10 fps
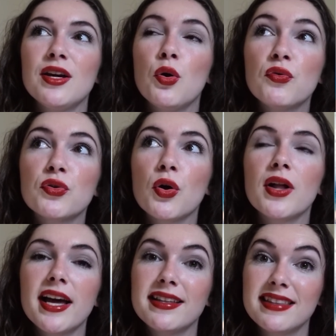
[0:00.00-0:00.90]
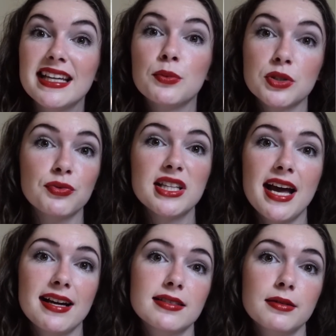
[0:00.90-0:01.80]
overall I think it was a really
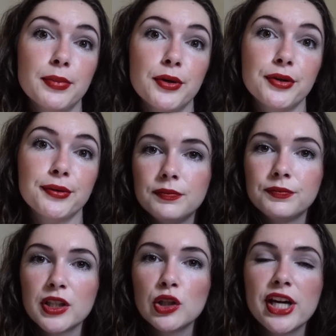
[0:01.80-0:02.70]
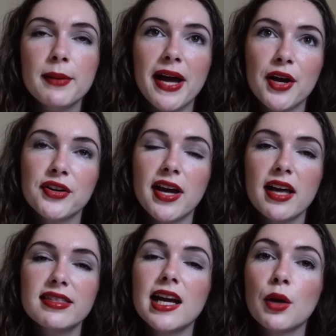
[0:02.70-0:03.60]
excellent book. Looking back on it, I
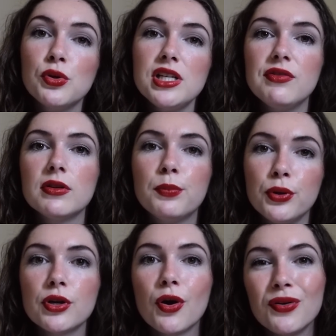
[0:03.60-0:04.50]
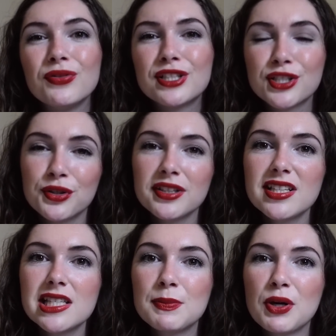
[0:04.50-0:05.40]
think I would even put it on the
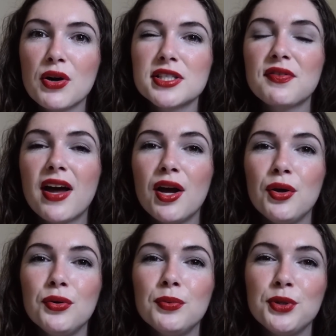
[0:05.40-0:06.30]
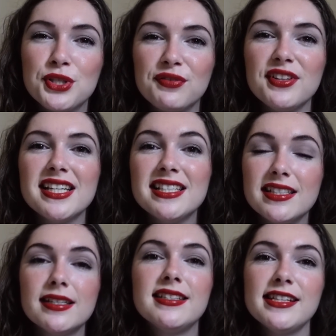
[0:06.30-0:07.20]
shortlist because of how beautifully it
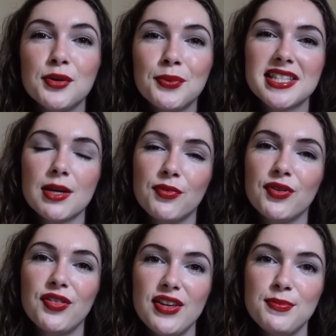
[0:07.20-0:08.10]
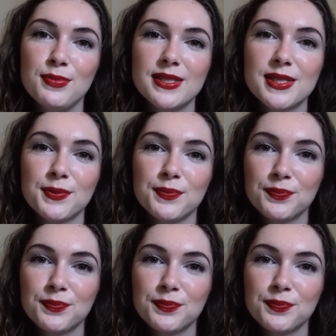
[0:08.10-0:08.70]
did deal with some of the themes.